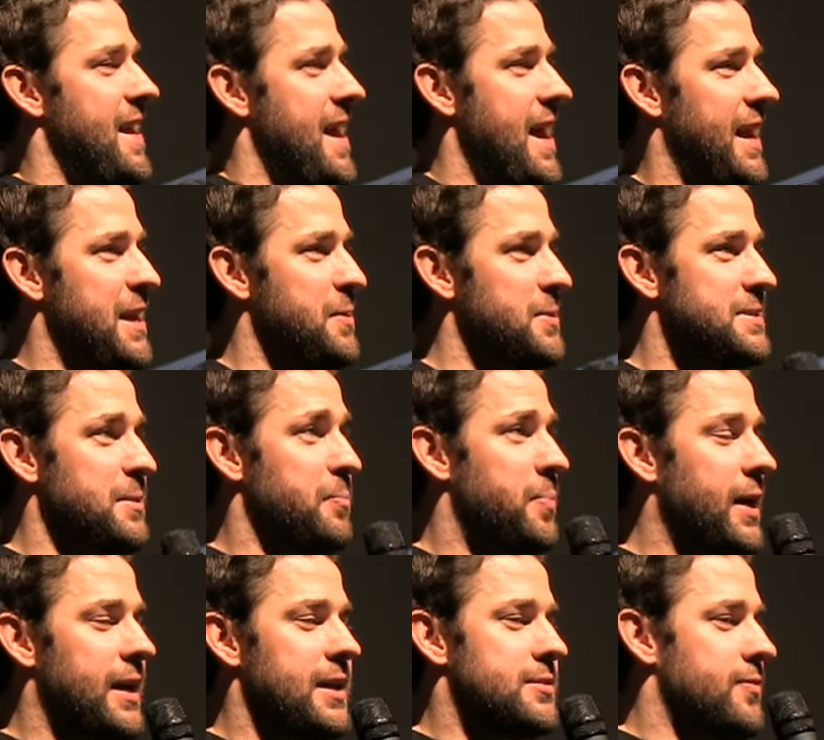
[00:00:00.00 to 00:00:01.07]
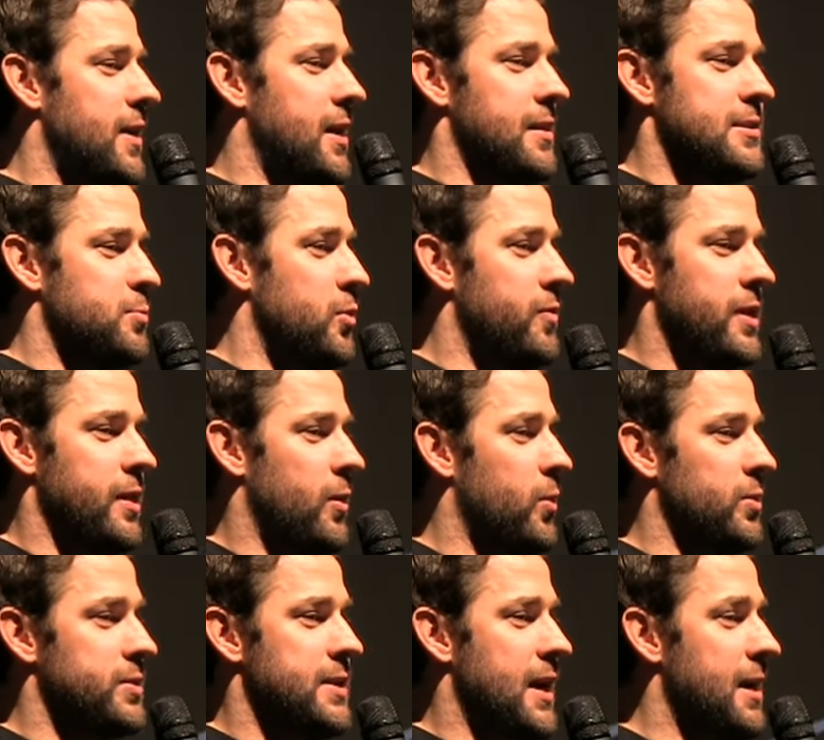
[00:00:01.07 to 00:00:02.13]
And he was the biggest fan of this movie the
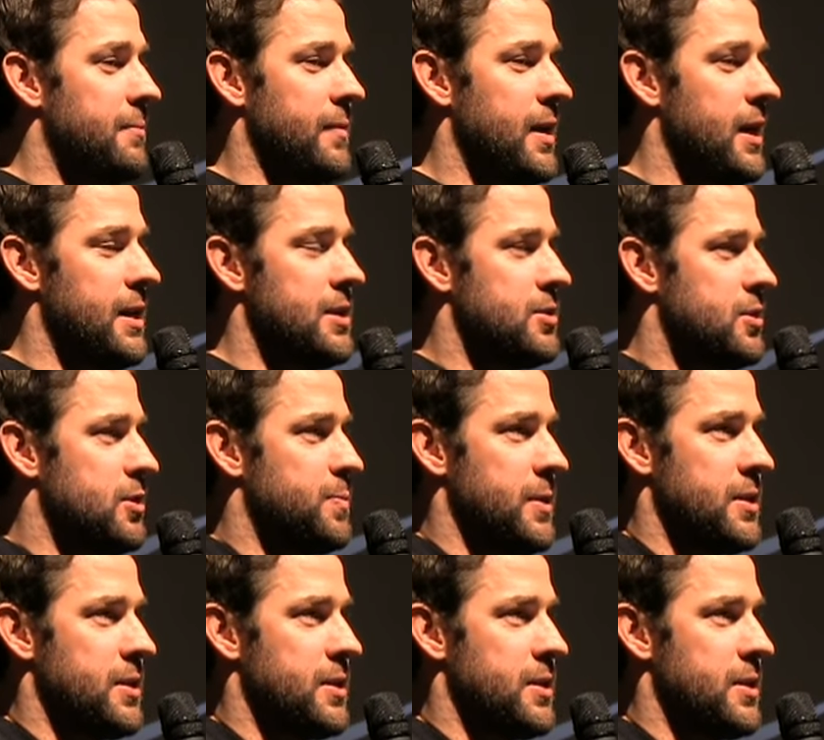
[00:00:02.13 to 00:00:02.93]
whole time. And he's just